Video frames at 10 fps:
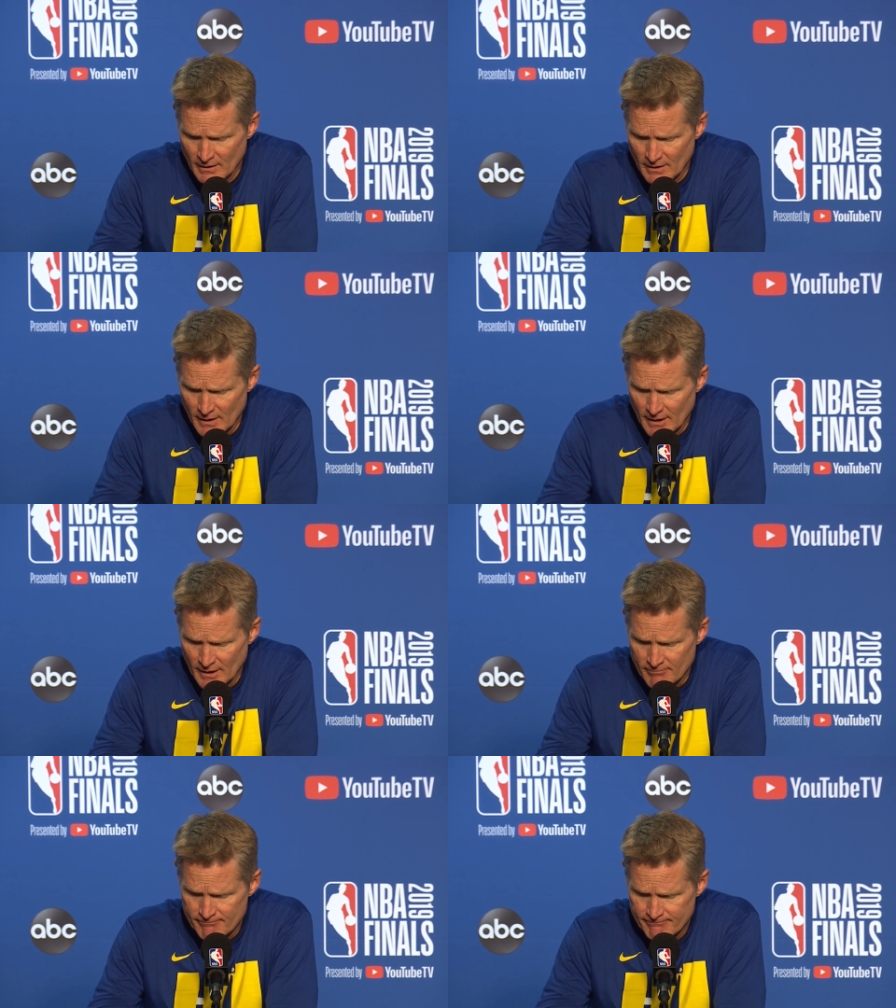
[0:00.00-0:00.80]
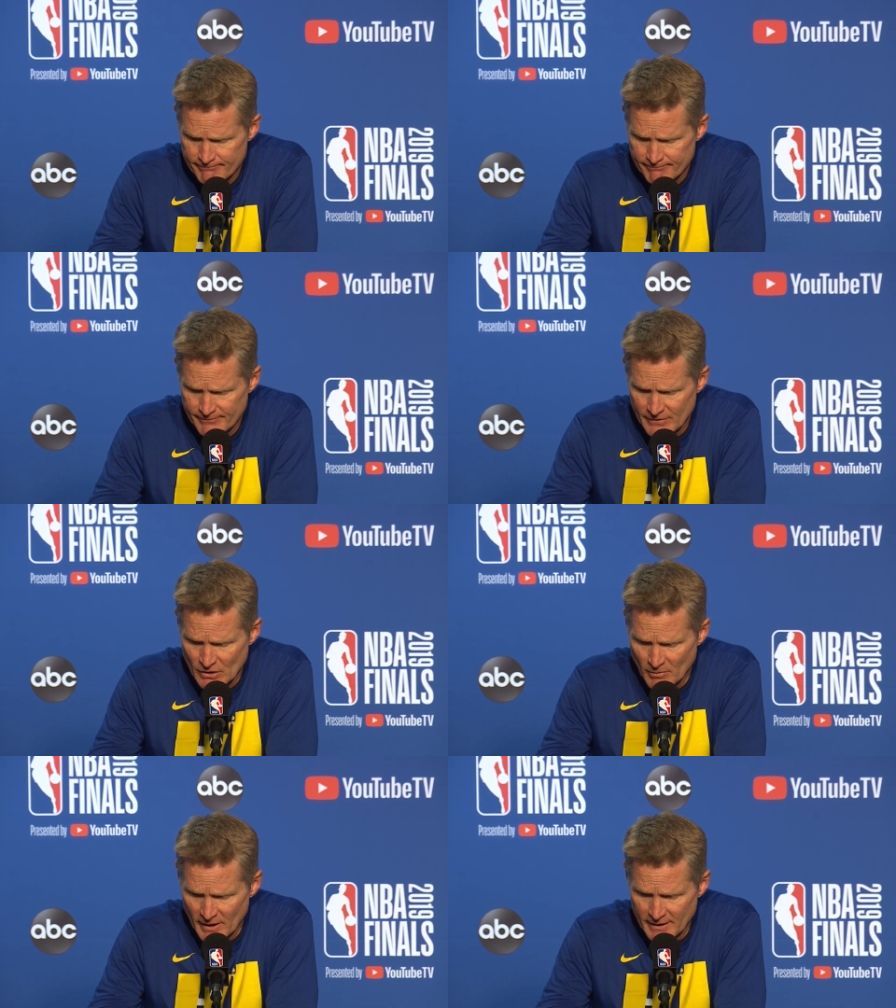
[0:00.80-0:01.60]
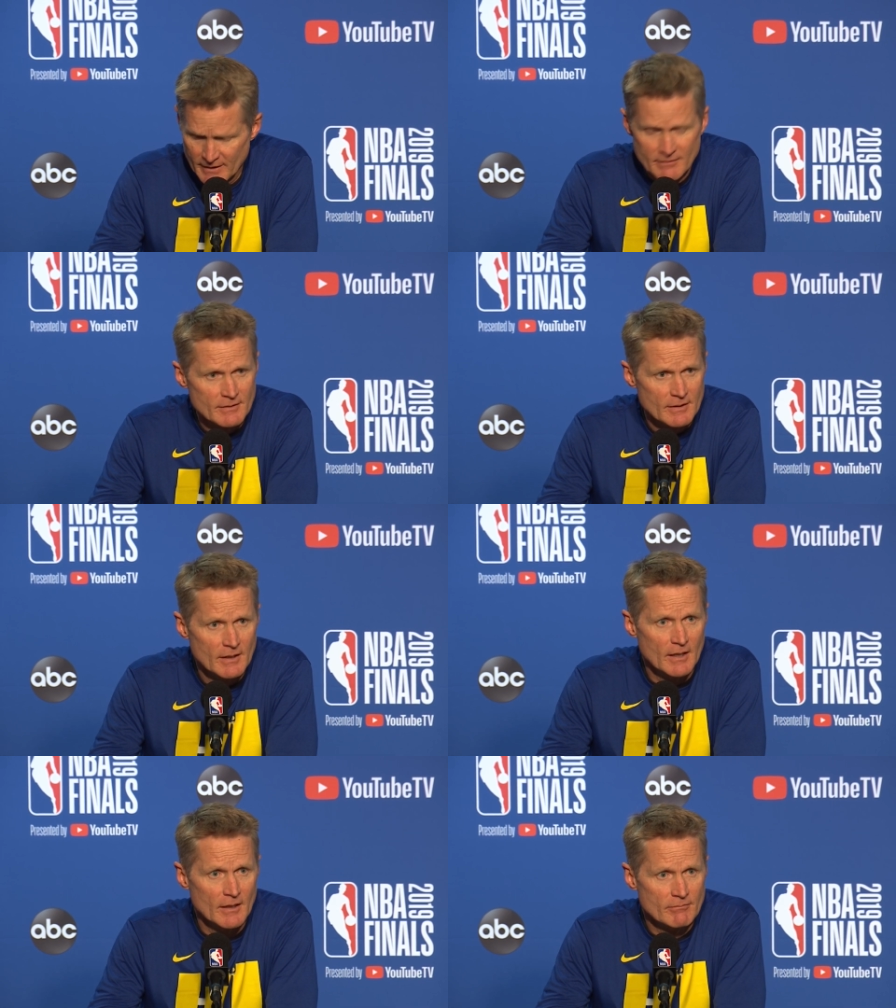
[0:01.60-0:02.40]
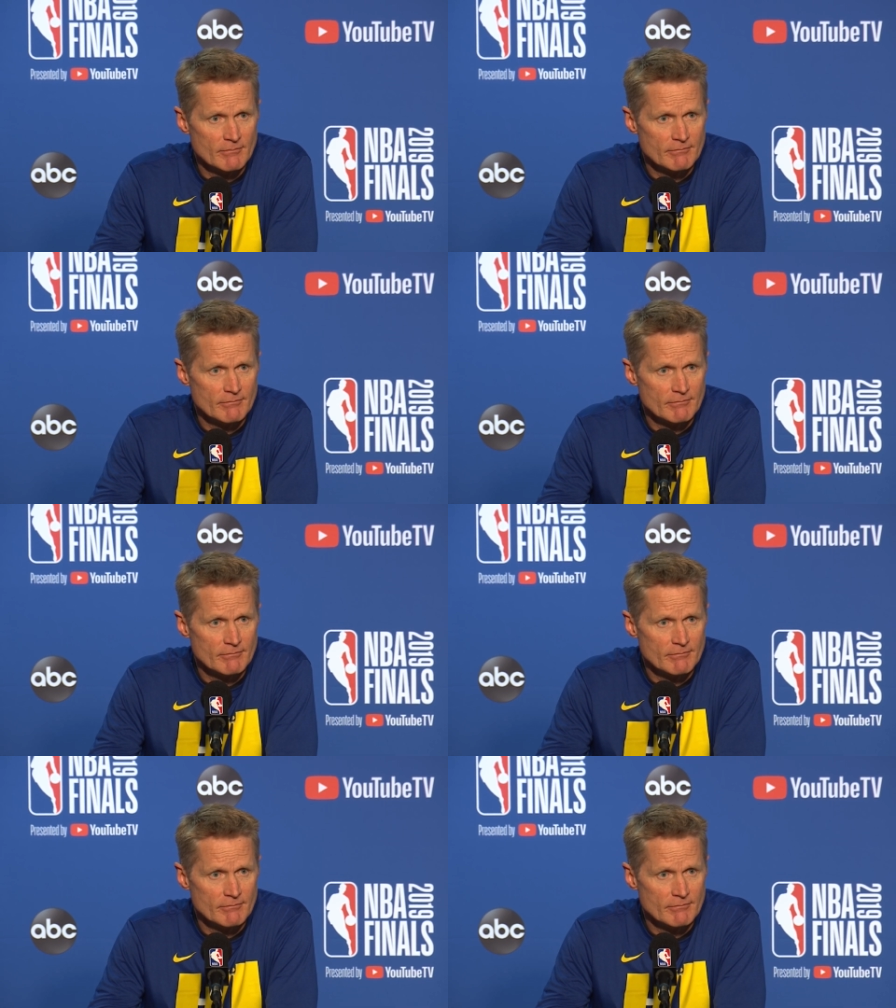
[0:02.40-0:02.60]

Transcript: um, you know, my uh,